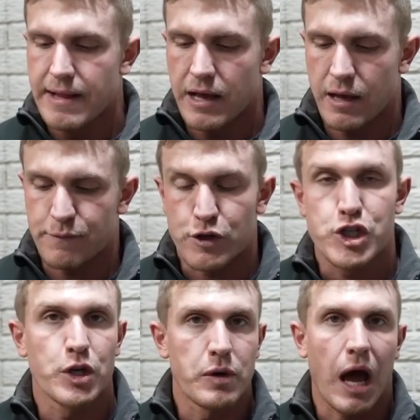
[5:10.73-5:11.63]
um, for
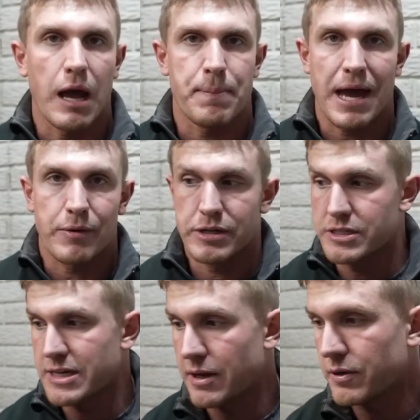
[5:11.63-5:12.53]
shooting high
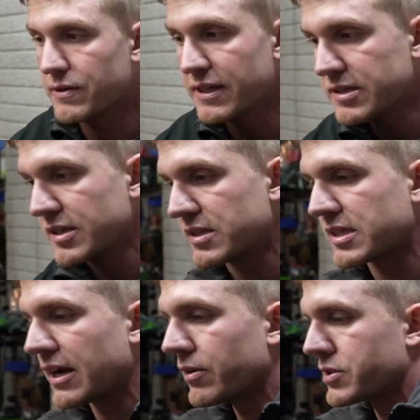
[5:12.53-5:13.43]
poundage. Now, this is
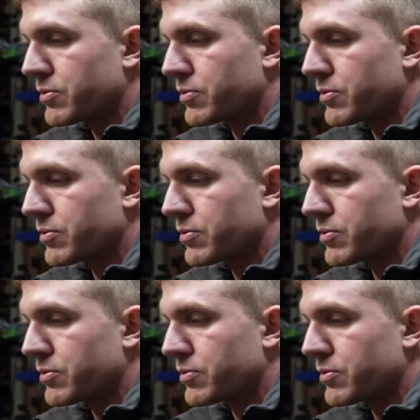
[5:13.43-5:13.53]
Sarah's